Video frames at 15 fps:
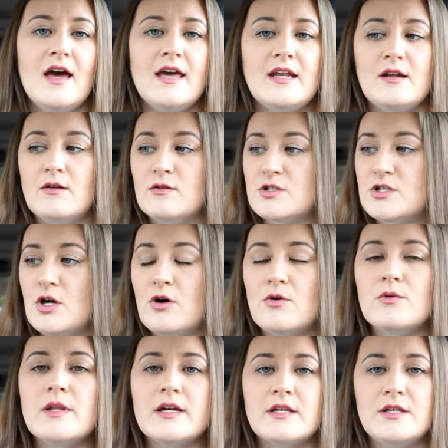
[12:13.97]
and it'll
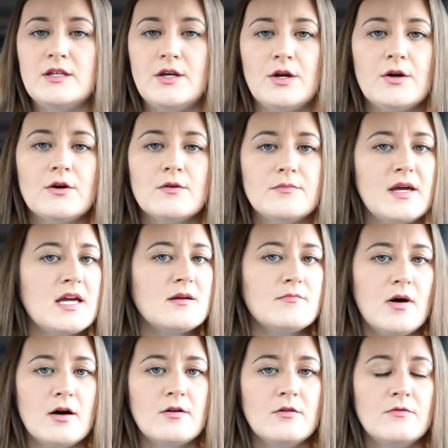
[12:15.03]
show like year, make,
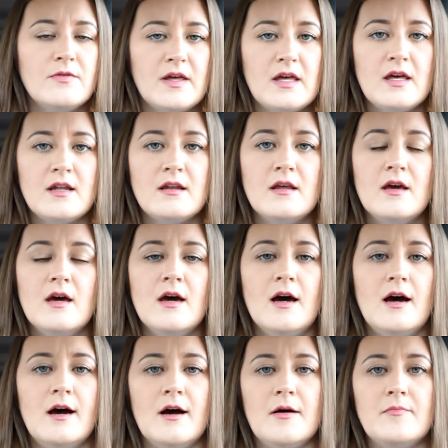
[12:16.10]
model, VIN,
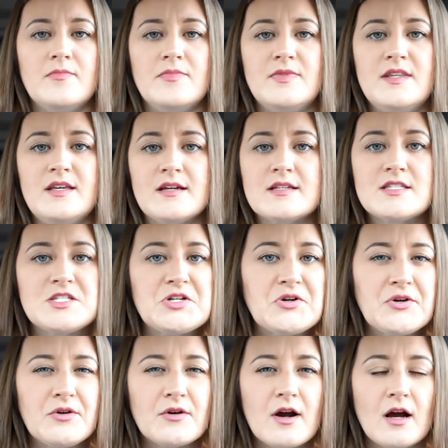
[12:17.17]
um, the
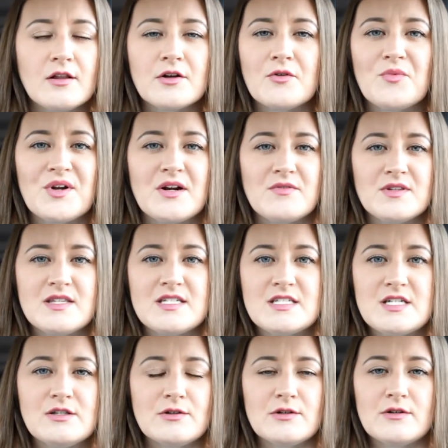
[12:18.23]
exterior color, whatever the
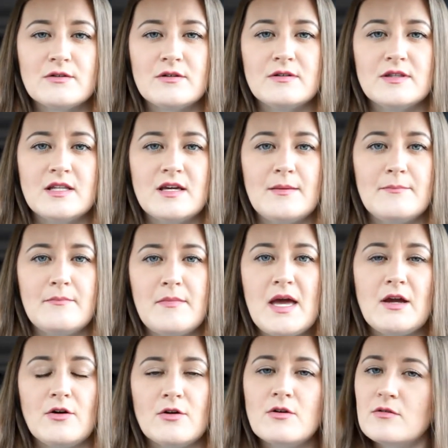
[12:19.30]
dealer, the
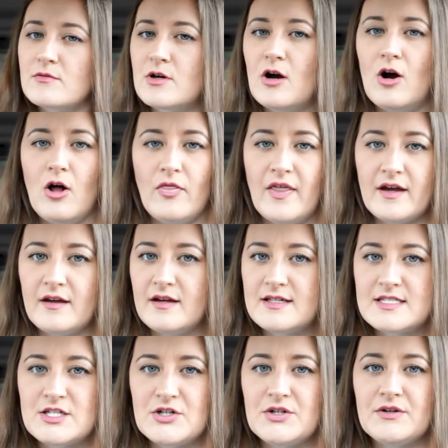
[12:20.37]
maker called the
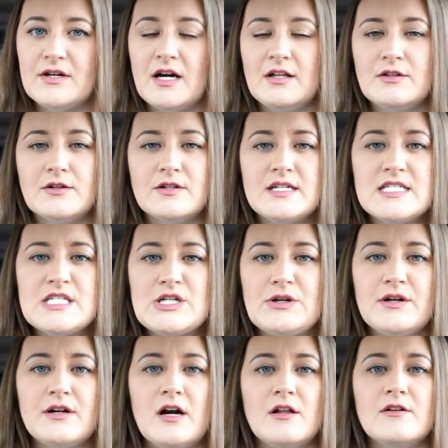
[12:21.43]
exterior color,
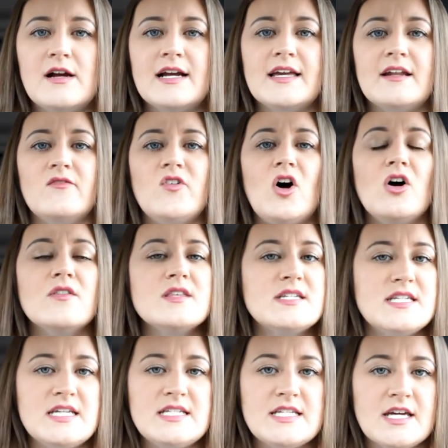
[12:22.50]
interior color. I get all the
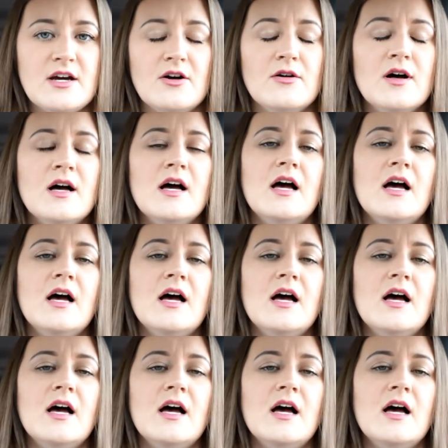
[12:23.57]
detail